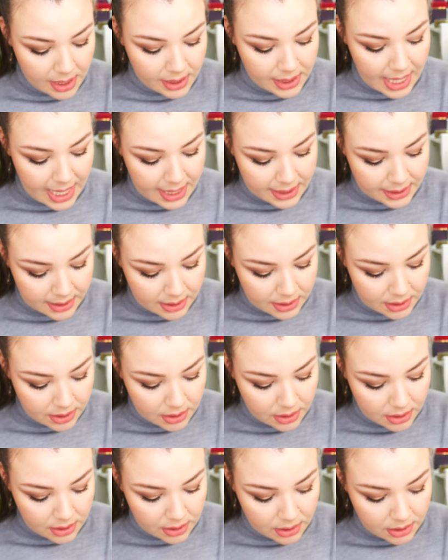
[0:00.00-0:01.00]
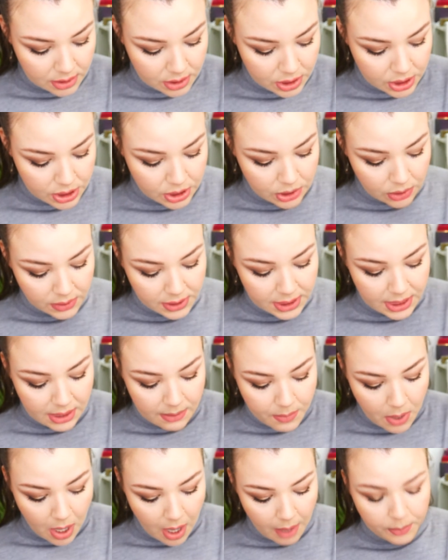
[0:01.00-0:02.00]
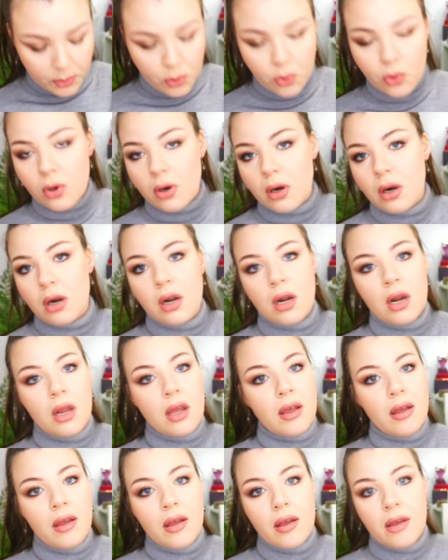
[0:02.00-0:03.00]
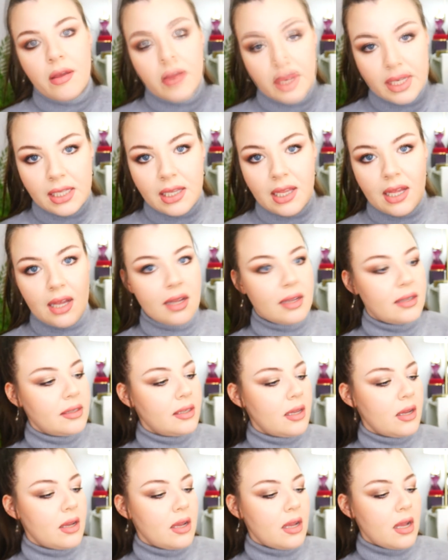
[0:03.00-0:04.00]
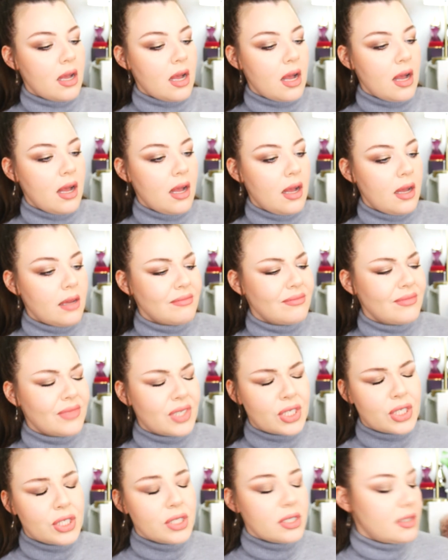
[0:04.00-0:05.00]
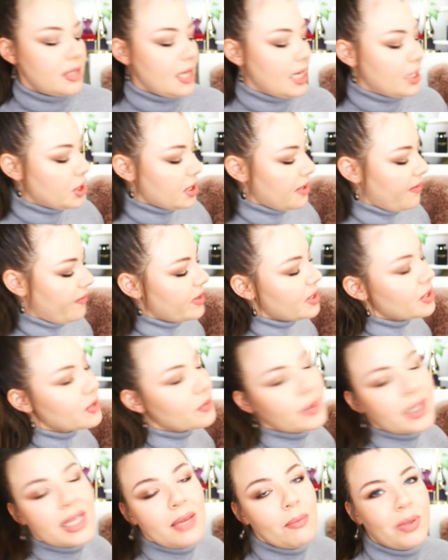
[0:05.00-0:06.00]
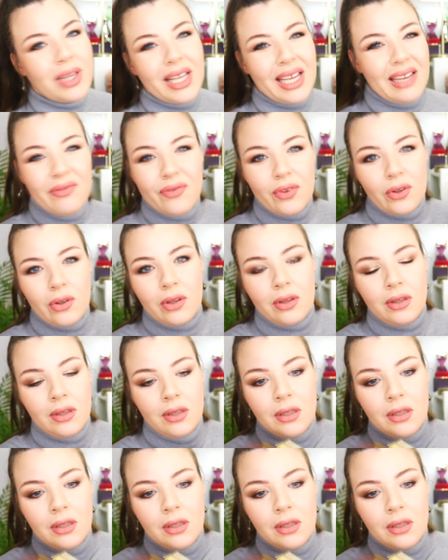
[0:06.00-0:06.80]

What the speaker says: that salty popcorn vanilla. It just feels really playful